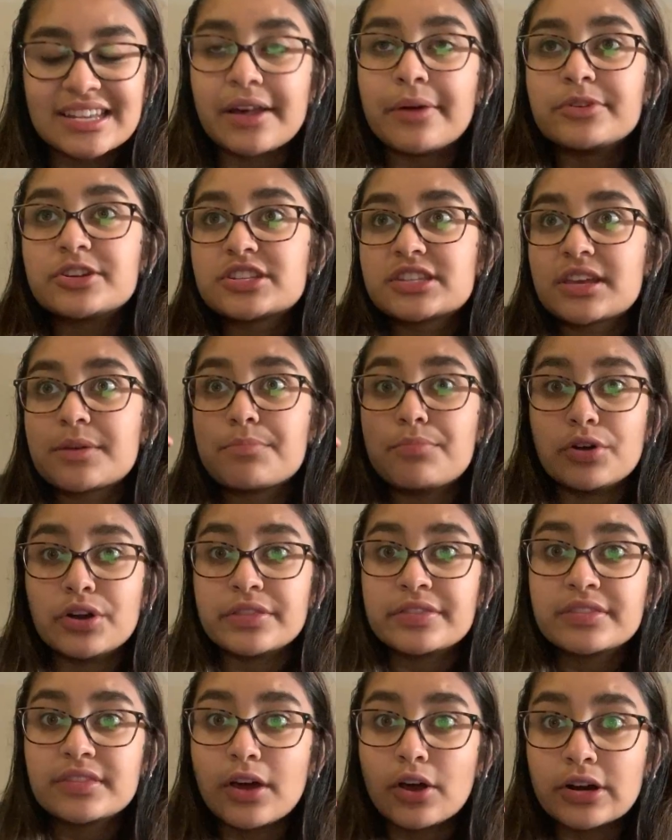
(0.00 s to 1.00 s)
I would just like put it
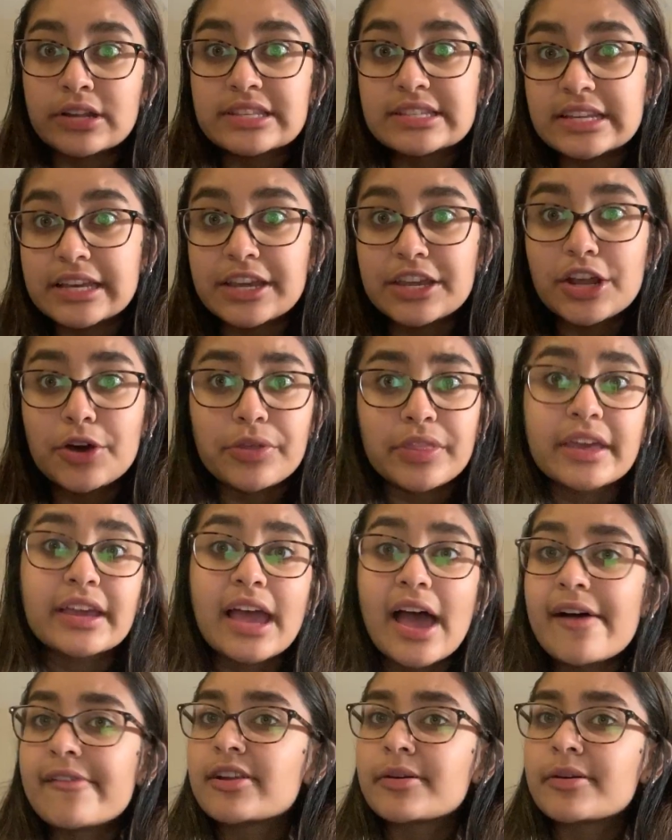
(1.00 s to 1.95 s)
on a sticky note and like have